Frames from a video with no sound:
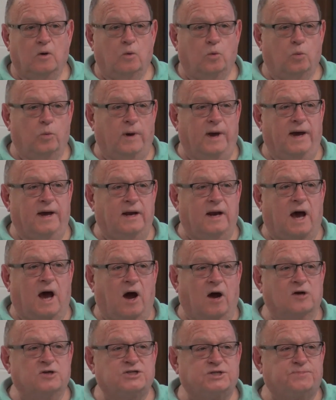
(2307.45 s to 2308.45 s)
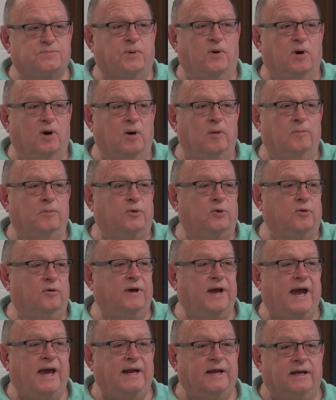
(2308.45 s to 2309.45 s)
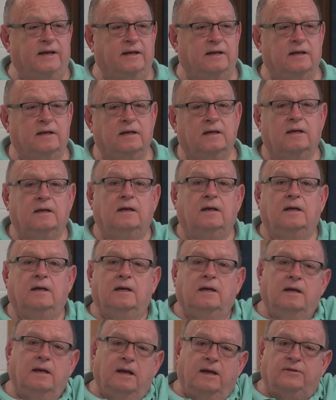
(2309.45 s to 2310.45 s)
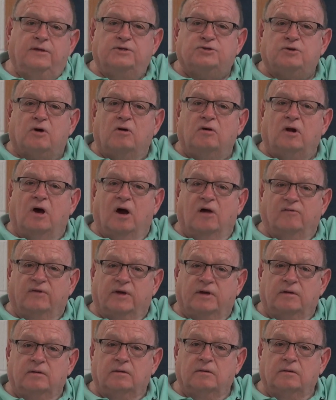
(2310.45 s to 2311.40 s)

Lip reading: When are sperm created in the drone larvae?